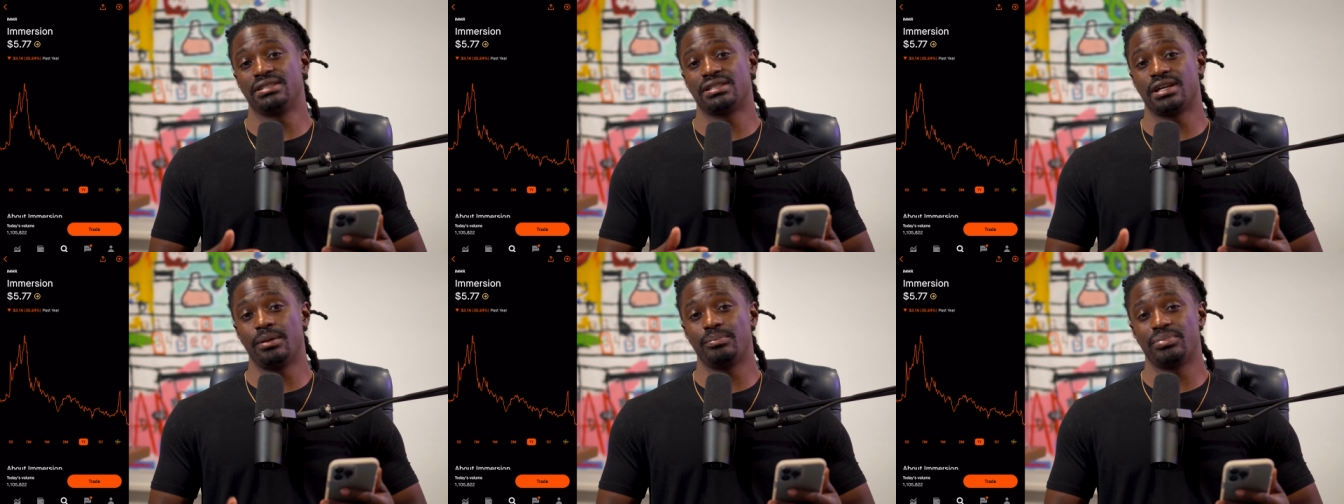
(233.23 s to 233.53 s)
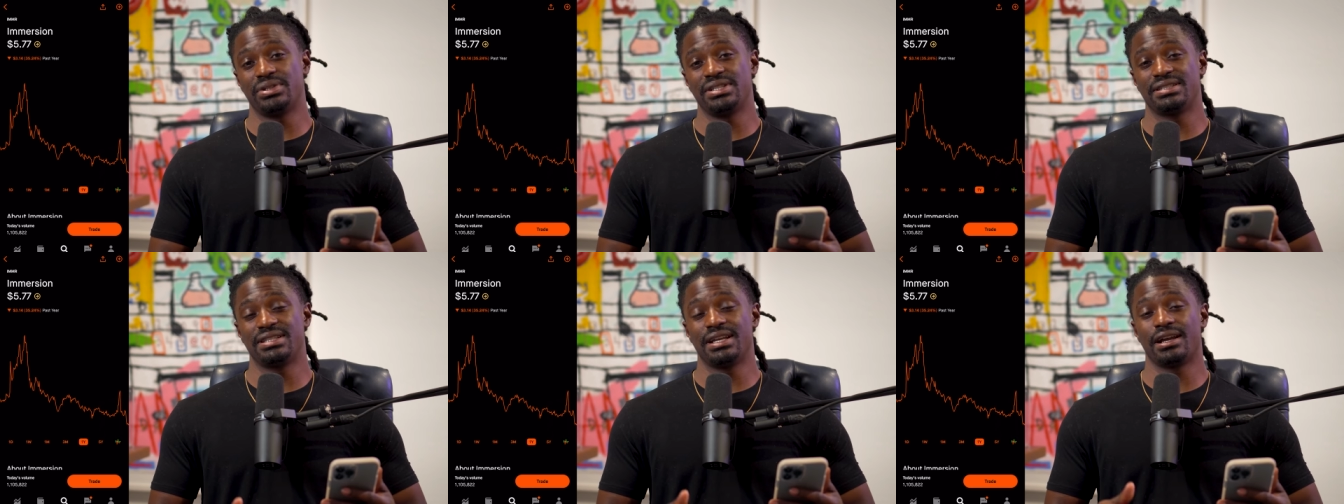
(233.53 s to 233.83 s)

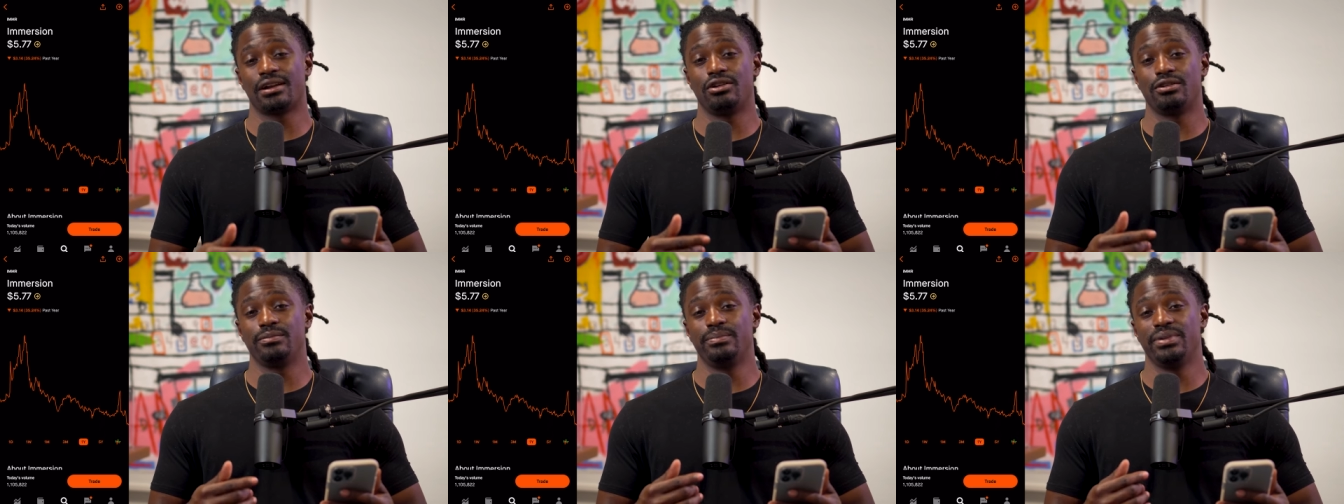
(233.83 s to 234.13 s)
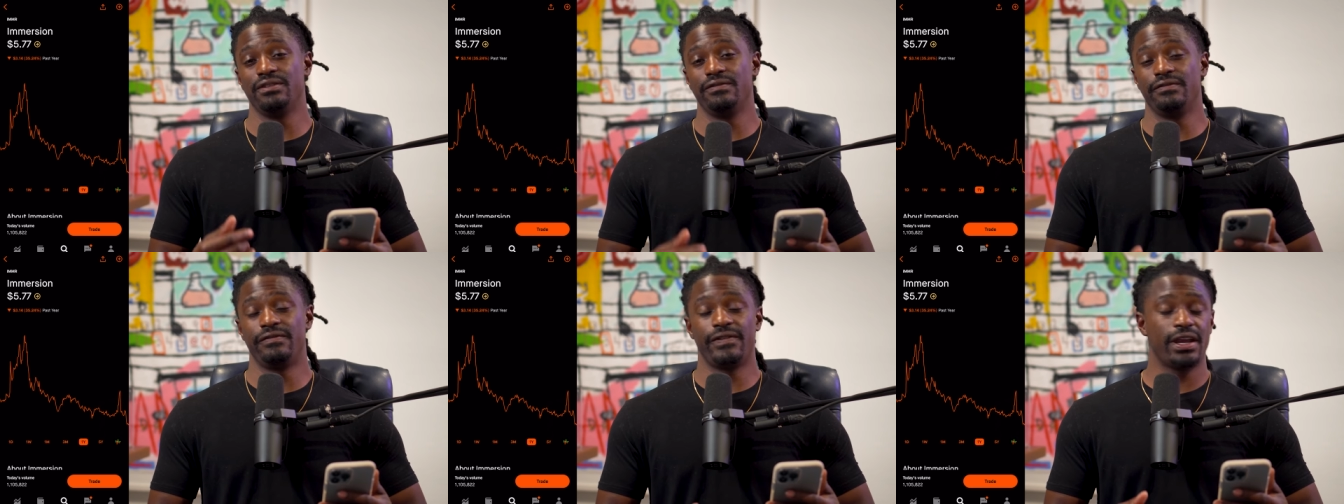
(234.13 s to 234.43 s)
companies that are going to
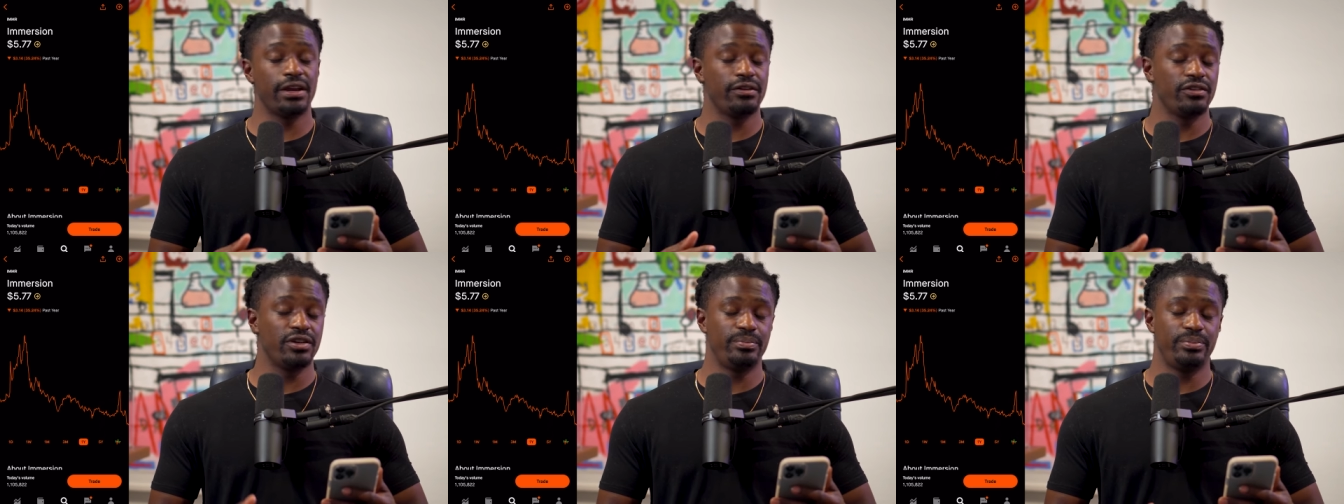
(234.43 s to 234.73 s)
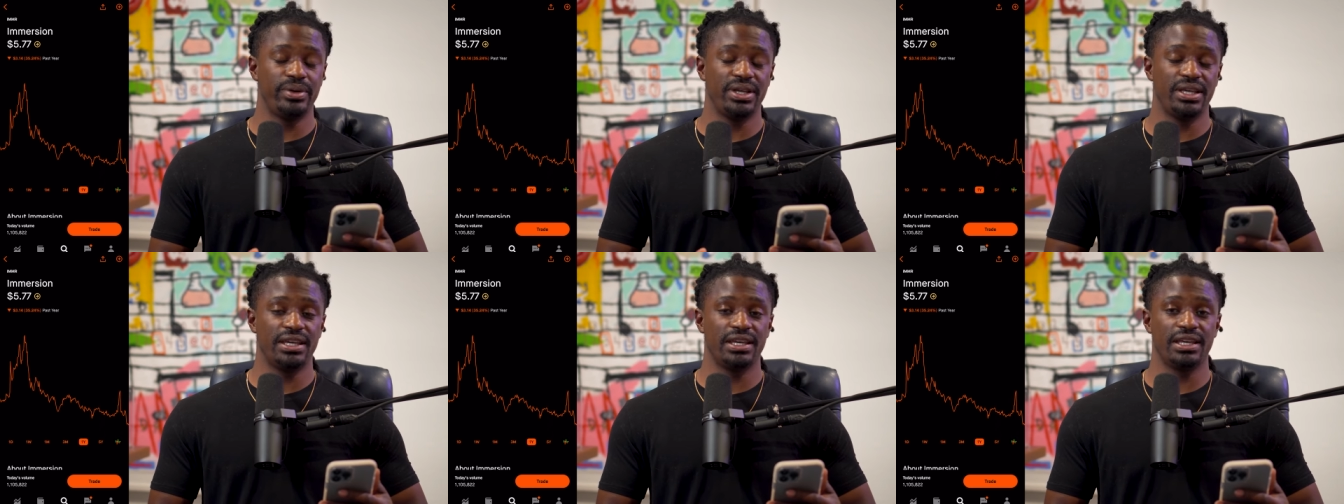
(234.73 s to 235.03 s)
be very
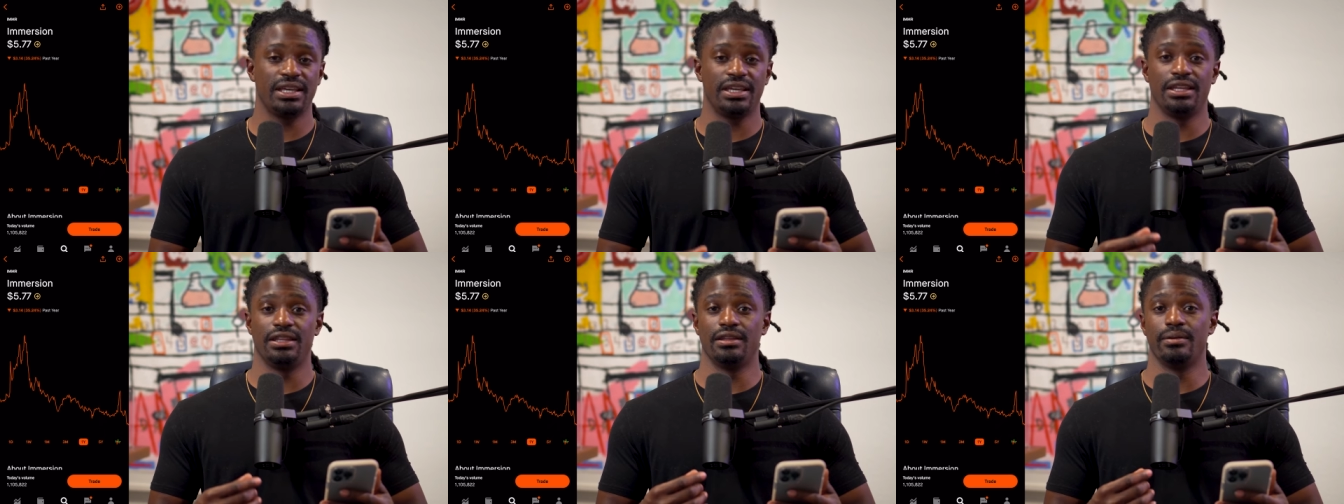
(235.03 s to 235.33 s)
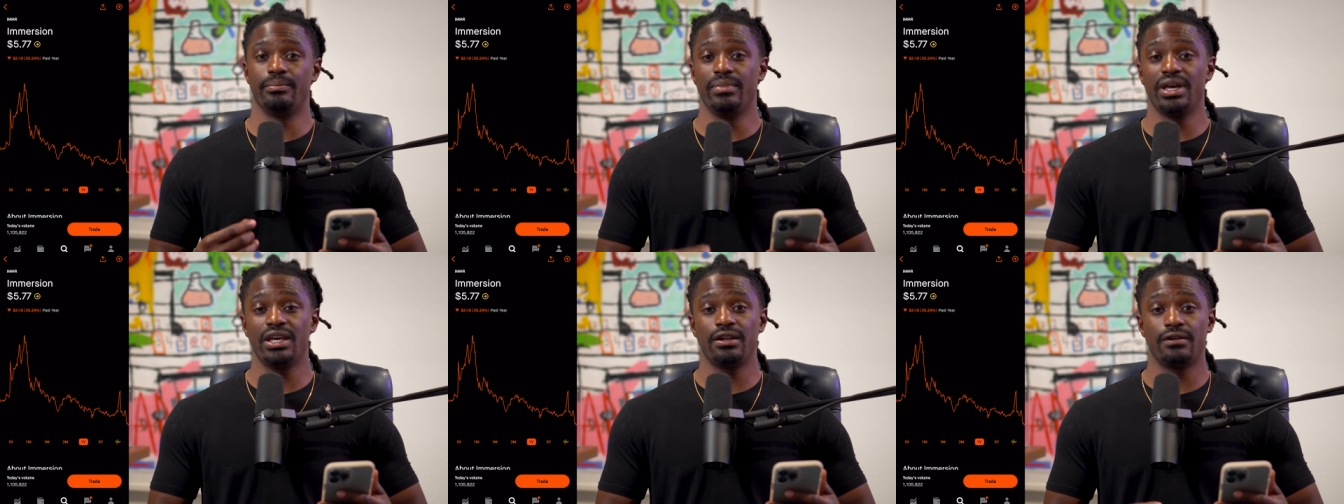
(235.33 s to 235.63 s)
big in the
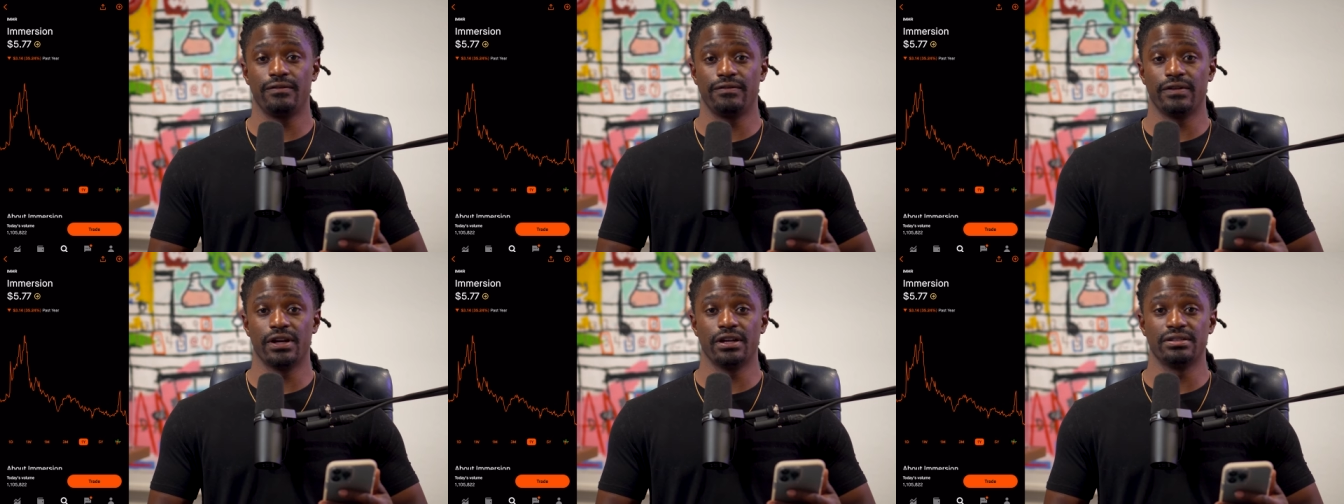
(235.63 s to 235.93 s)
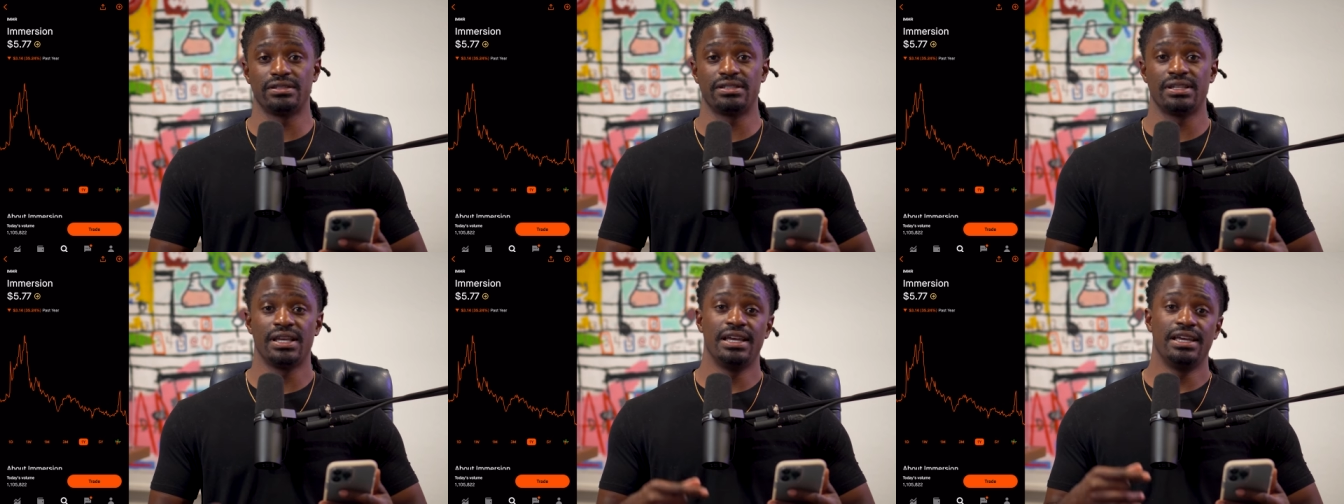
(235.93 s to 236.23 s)

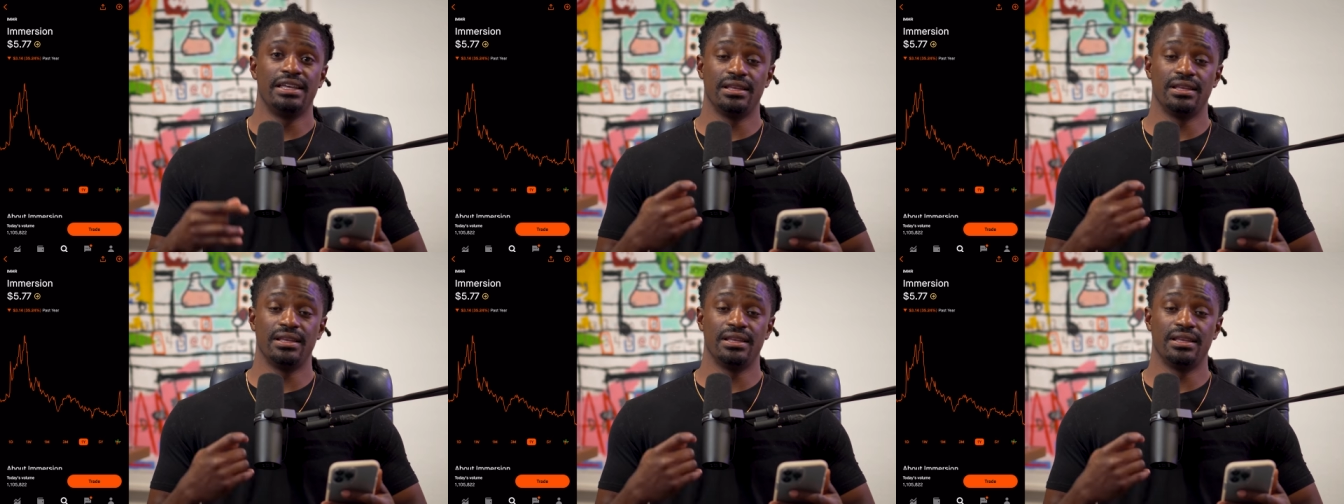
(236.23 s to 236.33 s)
metaverse,